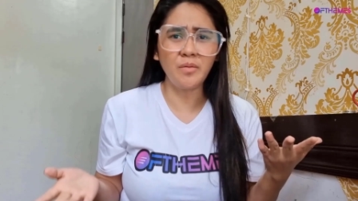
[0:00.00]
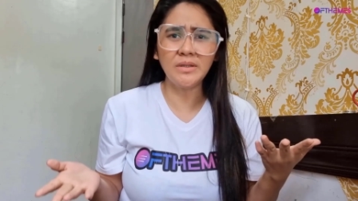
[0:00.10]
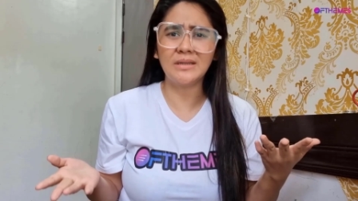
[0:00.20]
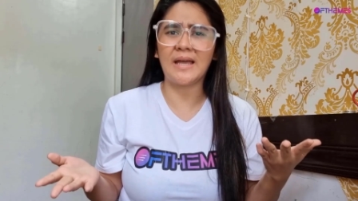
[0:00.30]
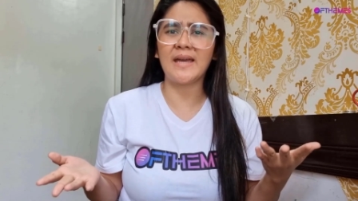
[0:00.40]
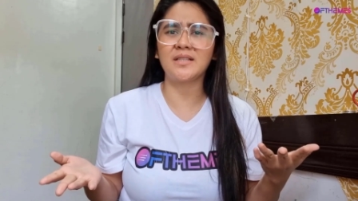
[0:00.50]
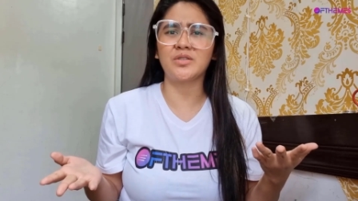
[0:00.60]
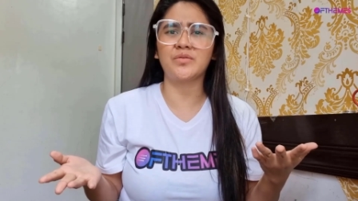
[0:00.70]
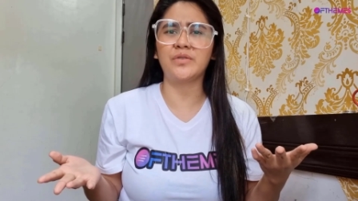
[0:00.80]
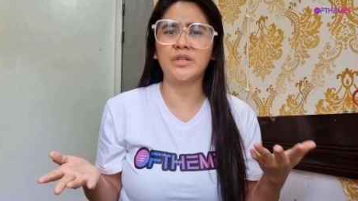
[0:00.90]
No one
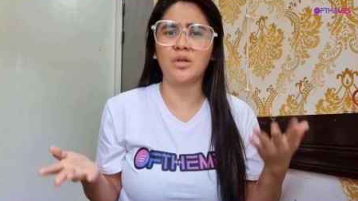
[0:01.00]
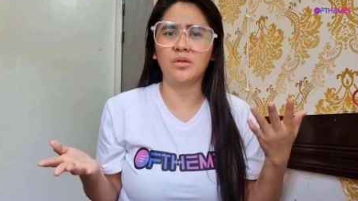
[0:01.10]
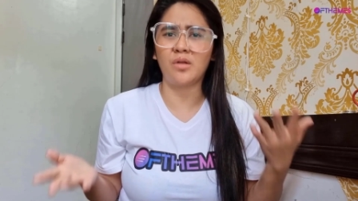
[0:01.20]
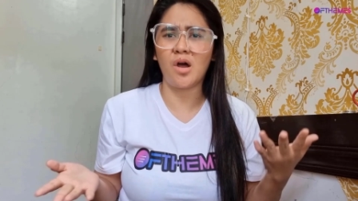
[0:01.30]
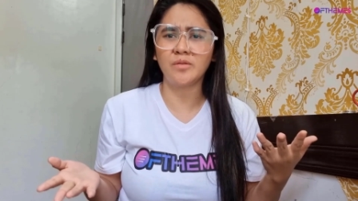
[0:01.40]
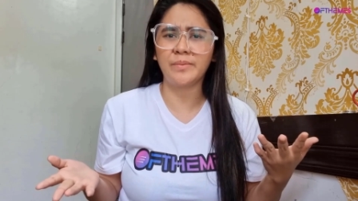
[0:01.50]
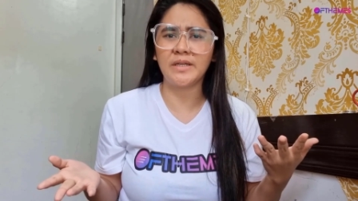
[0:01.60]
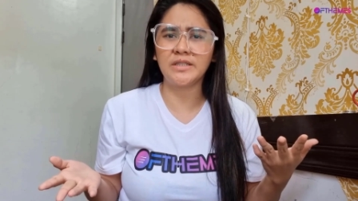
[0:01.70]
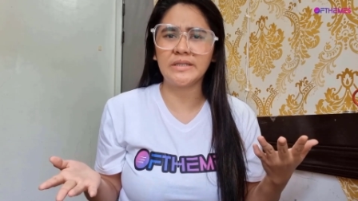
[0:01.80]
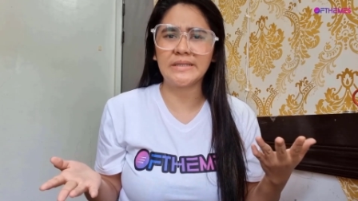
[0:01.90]
likes to read long
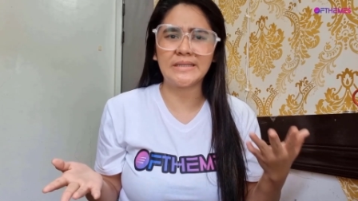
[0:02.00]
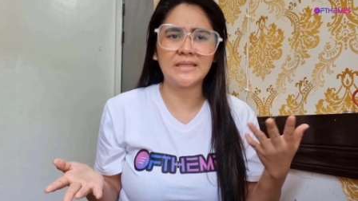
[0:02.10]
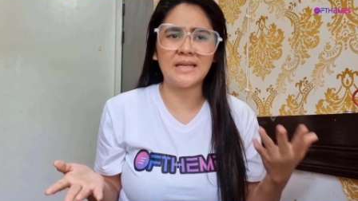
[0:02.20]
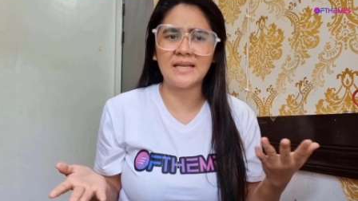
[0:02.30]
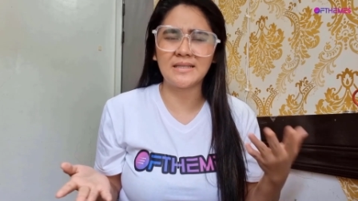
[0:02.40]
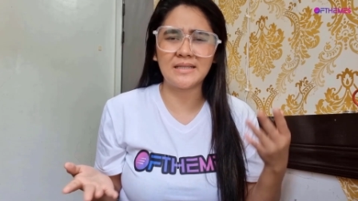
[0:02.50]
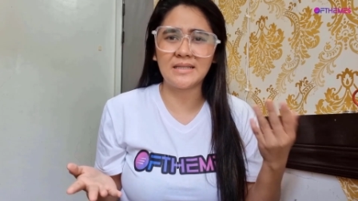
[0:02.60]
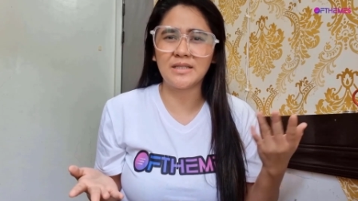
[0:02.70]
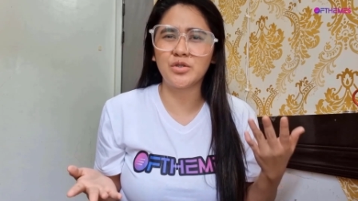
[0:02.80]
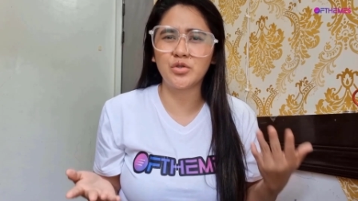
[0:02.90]
pages unless
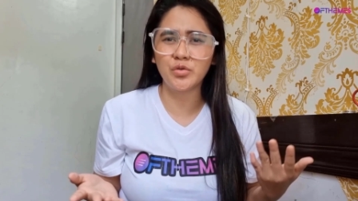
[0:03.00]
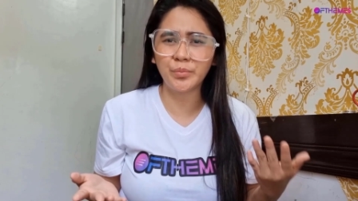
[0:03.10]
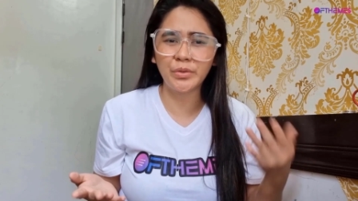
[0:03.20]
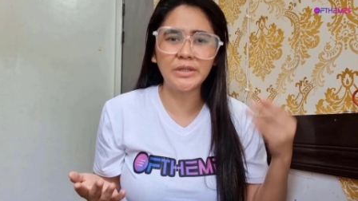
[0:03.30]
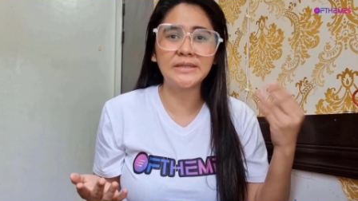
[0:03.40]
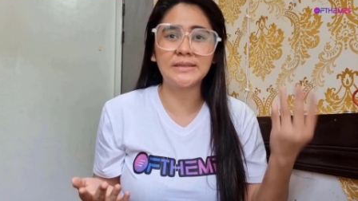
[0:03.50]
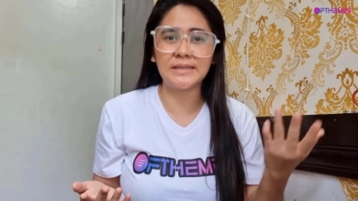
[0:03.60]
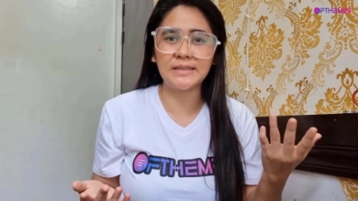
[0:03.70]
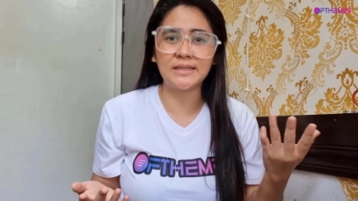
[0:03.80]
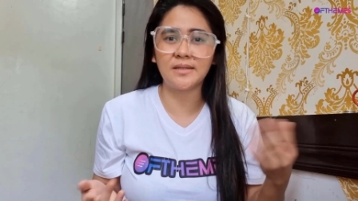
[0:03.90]
it is super
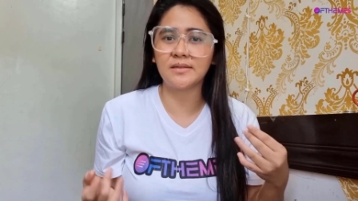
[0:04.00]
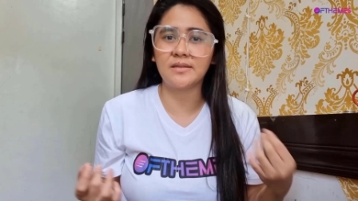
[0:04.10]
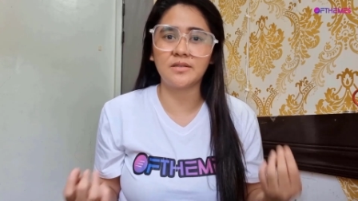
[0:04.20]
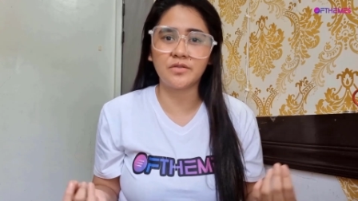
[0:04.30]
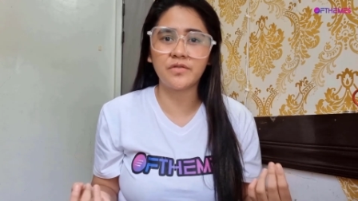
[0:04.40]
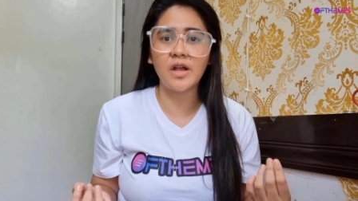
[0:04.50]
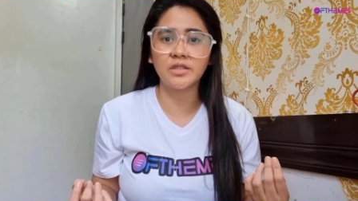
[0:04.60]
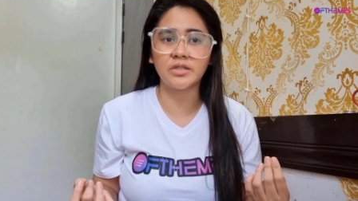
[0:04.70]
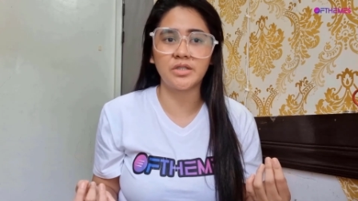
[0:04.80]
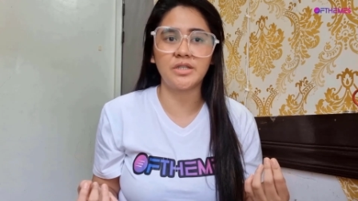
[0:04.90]
detailed
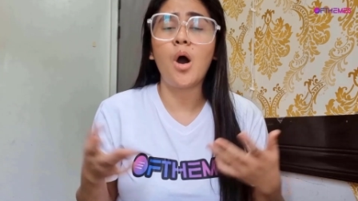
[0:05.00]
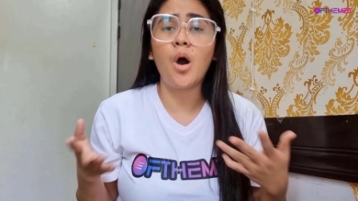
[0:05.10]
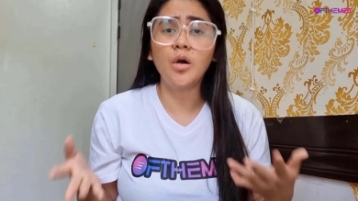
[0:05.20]
instruction.